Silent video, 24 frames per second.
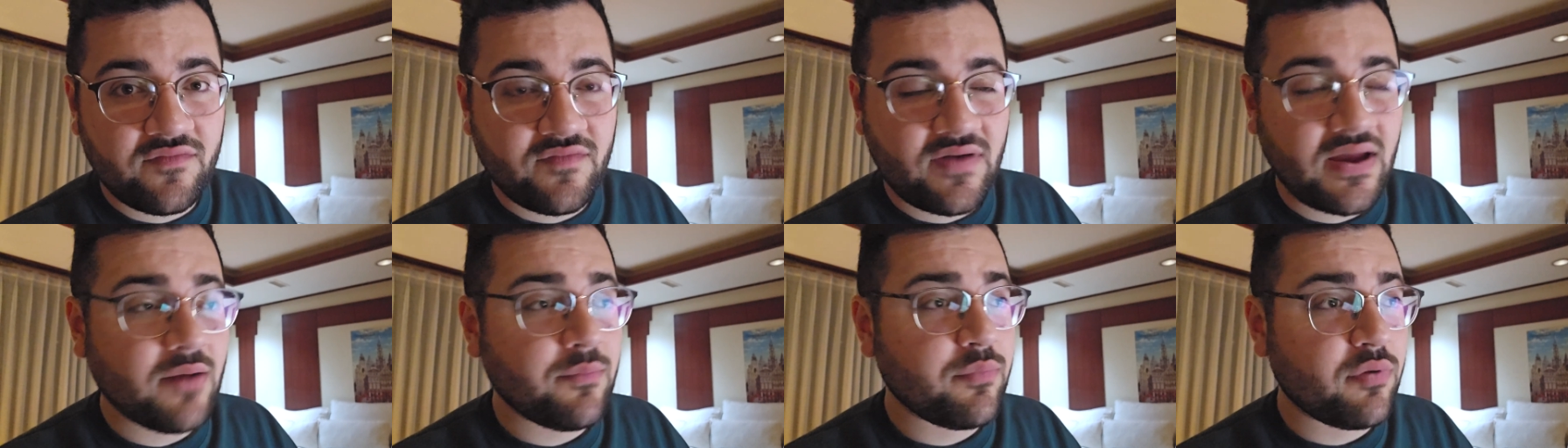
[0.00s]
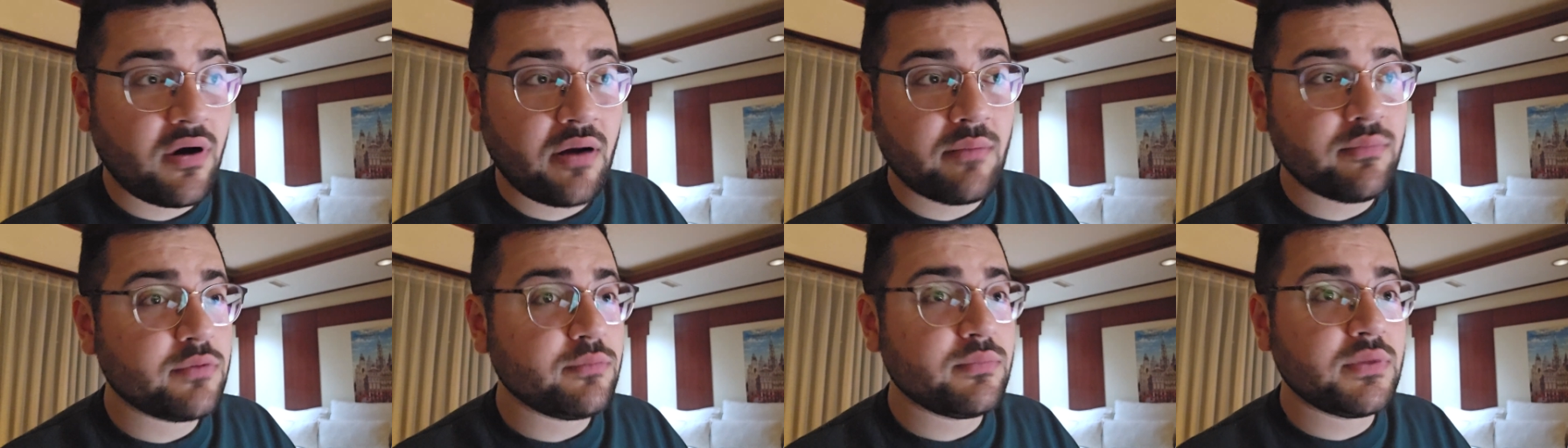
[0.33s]
I
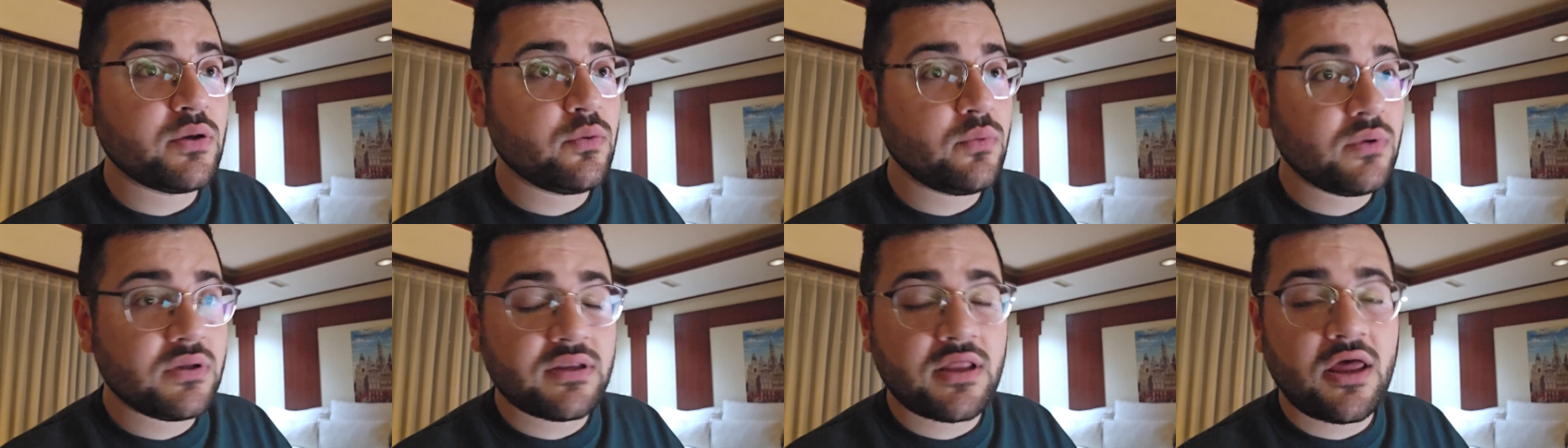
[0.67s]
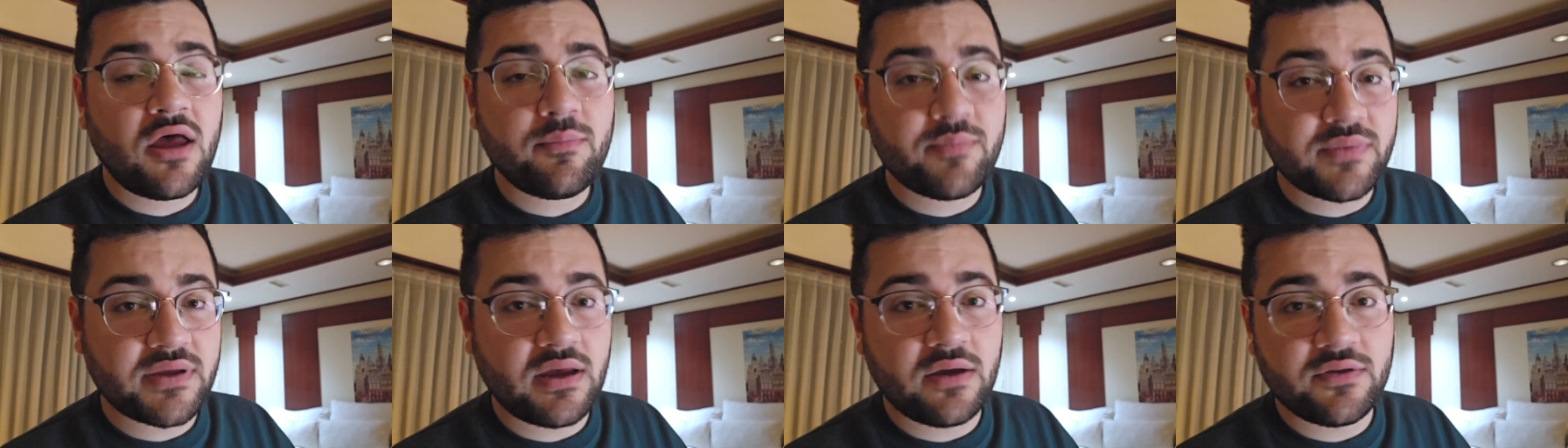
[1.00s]
probably will
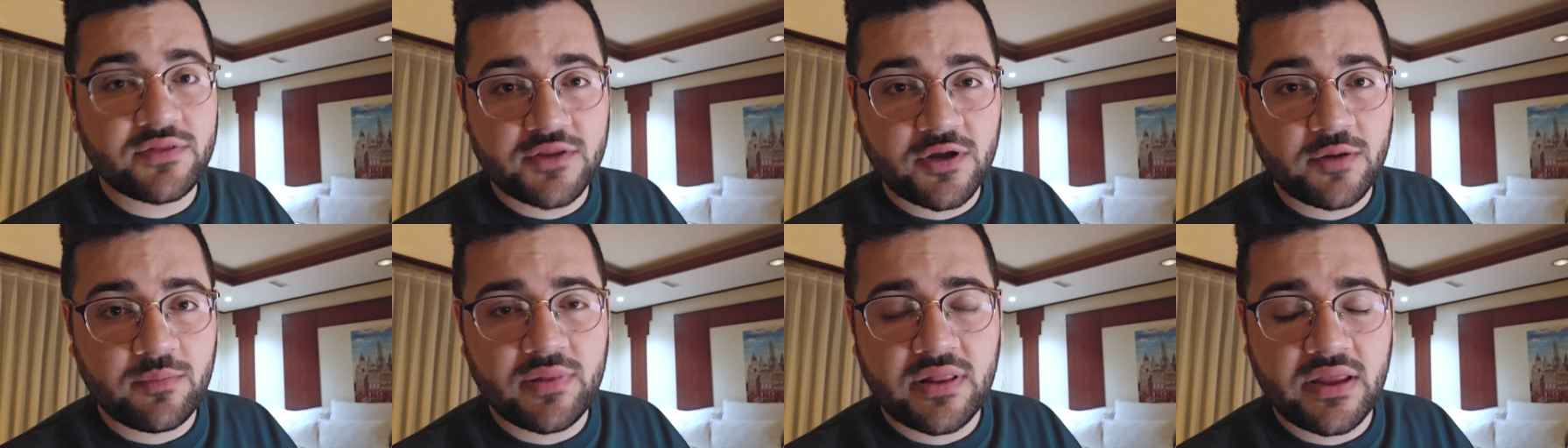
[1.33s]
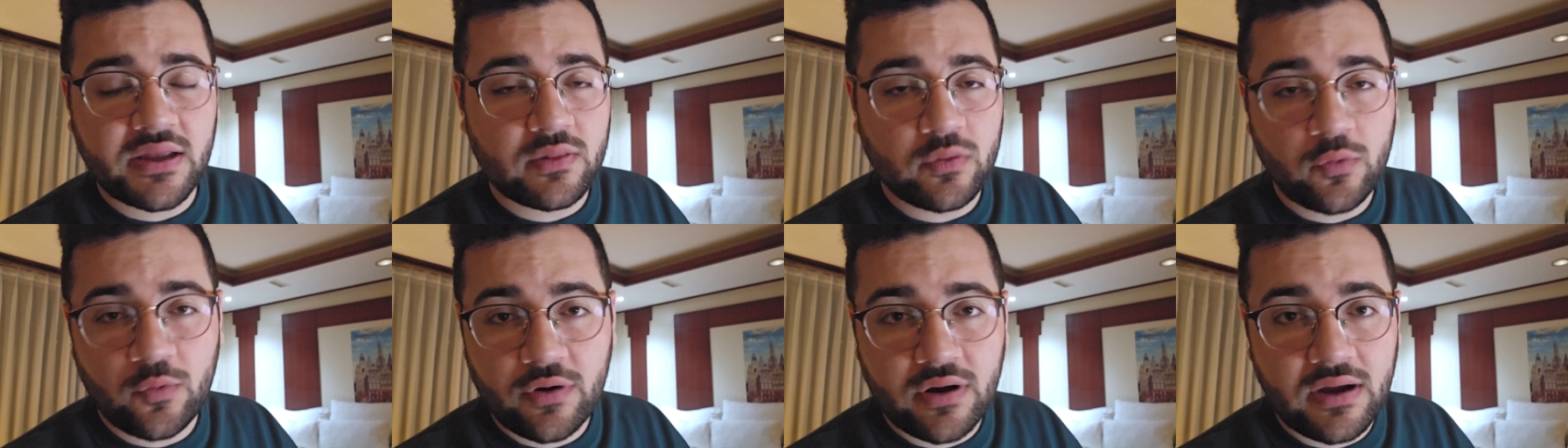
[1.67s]
not be out there playing
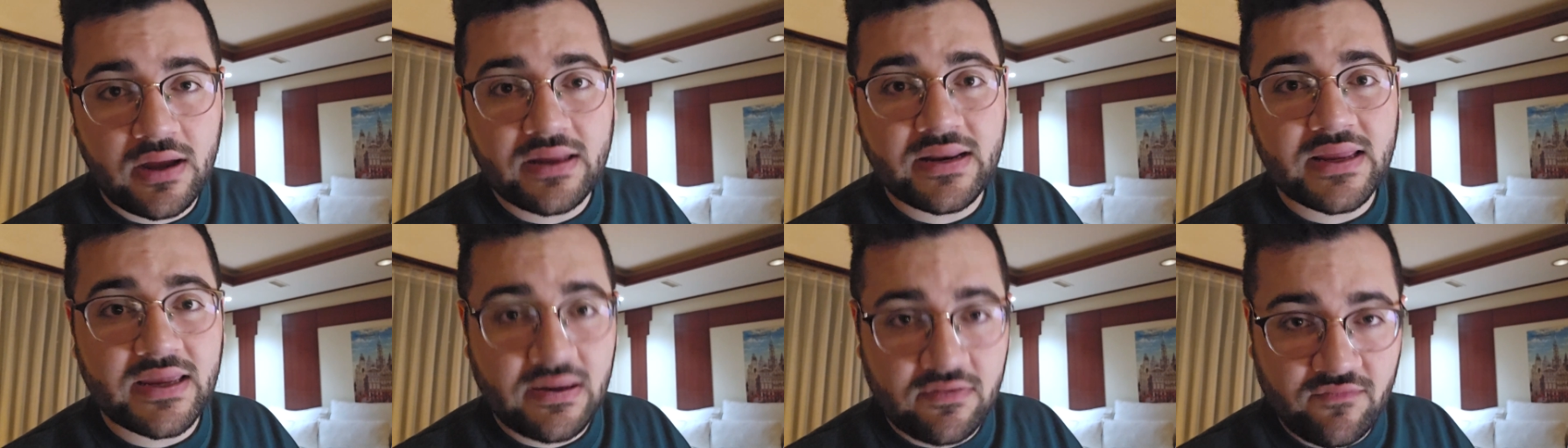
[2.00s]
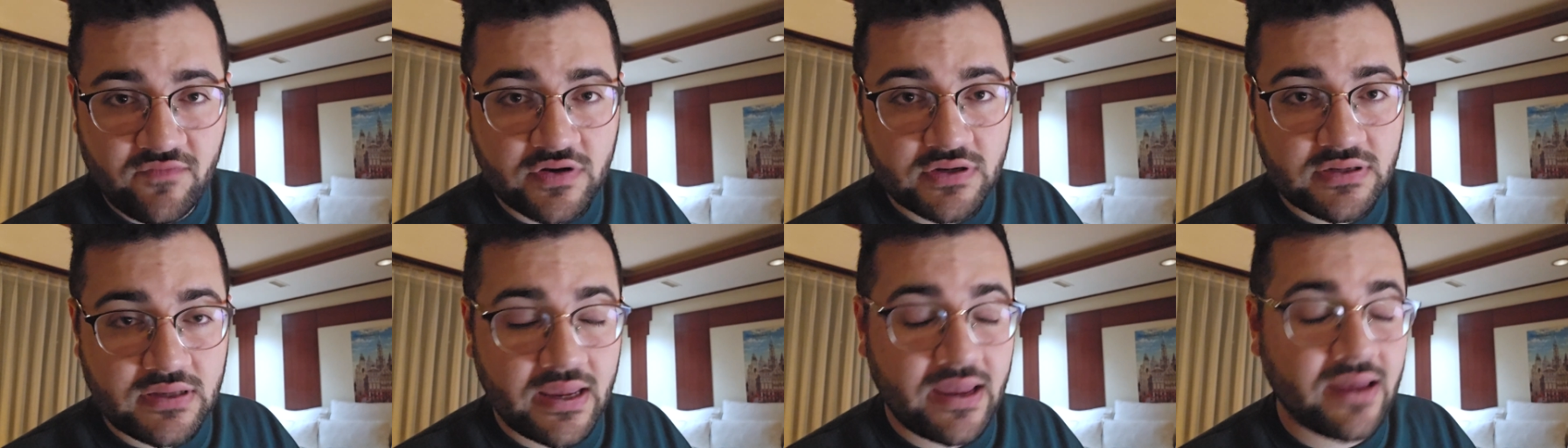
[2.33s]
Lorcana
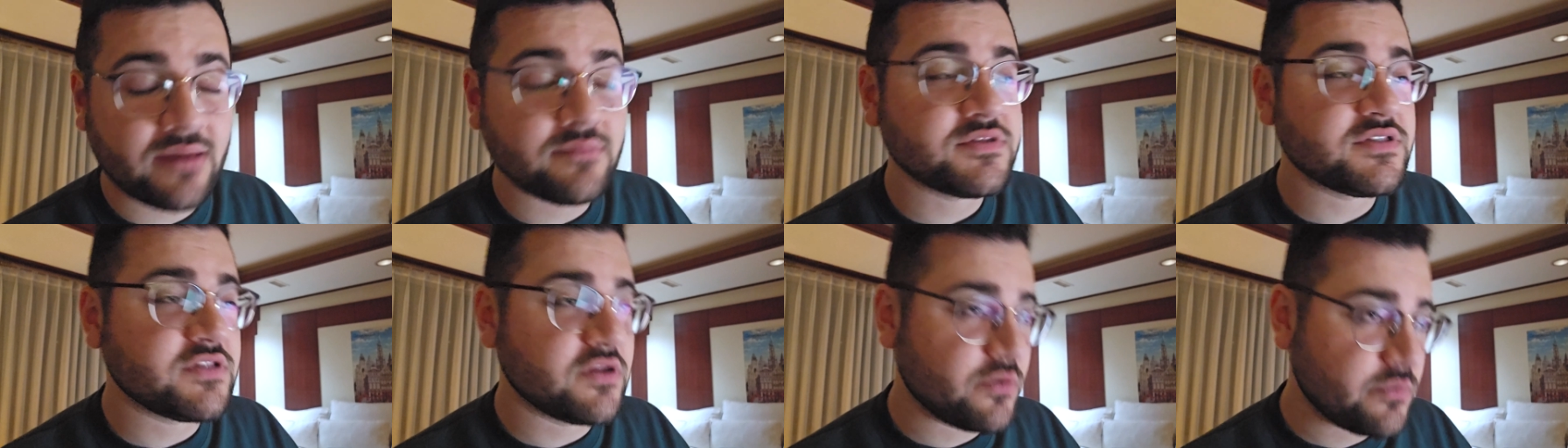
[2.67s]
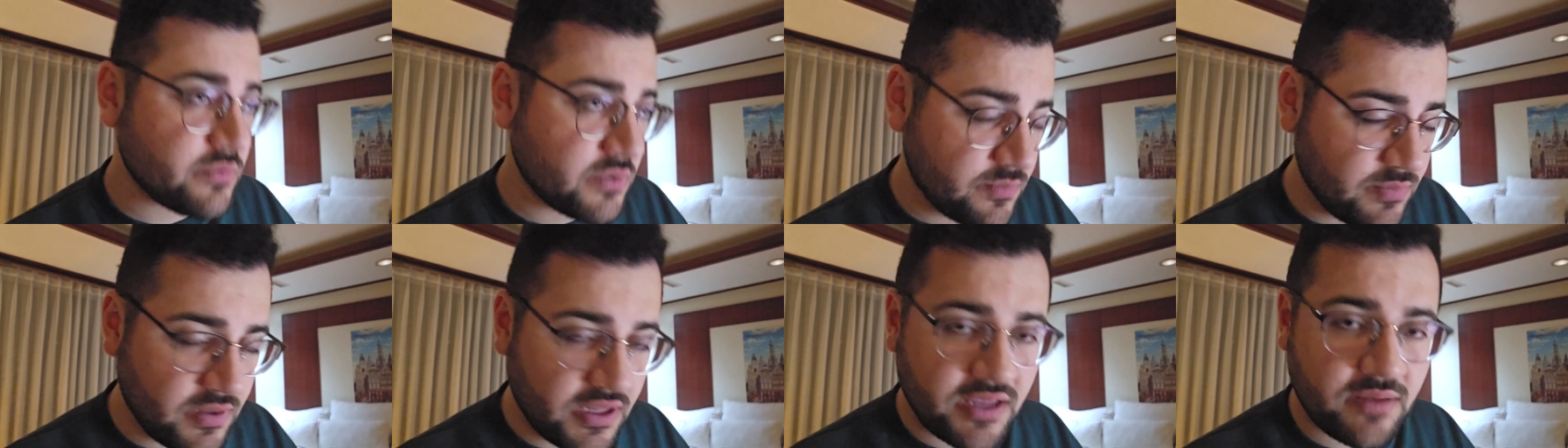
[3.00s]
every day. I'm still going to
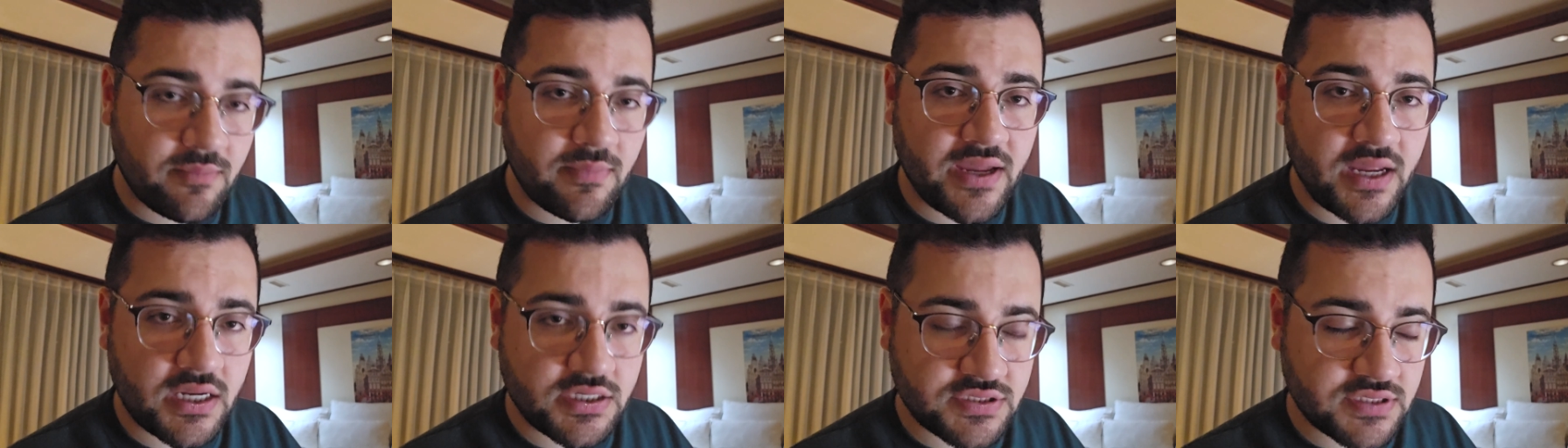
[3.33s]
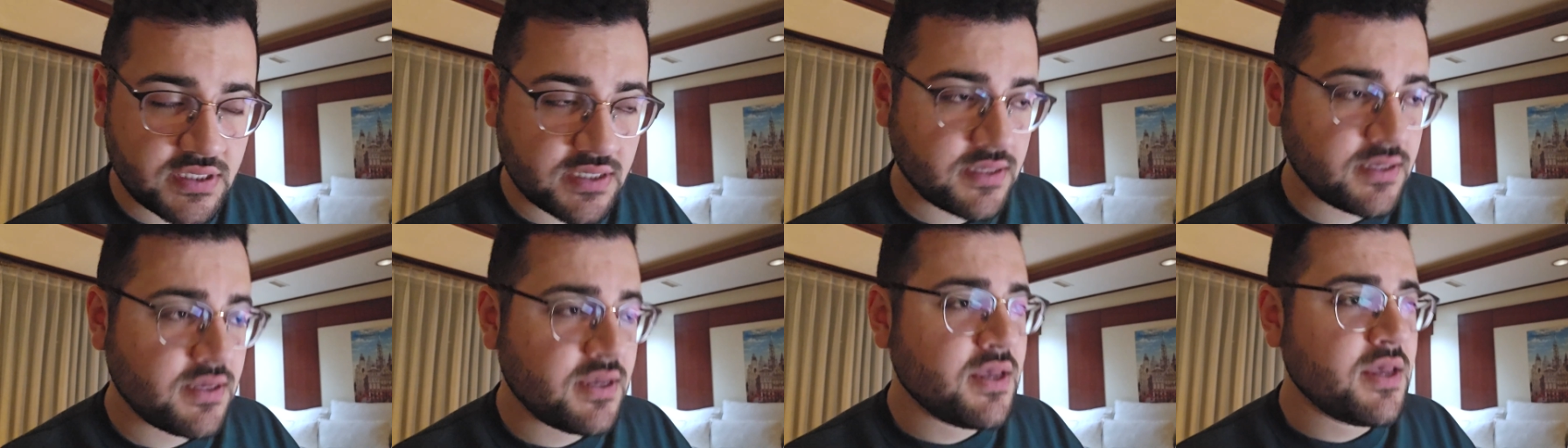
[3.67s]
be playing
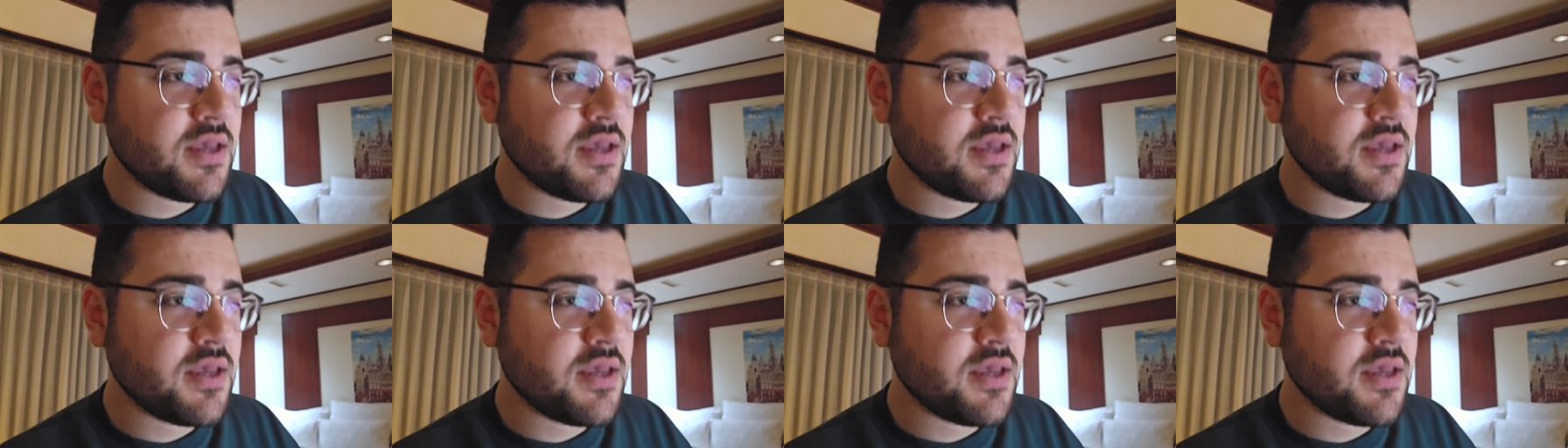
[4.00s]
Magic,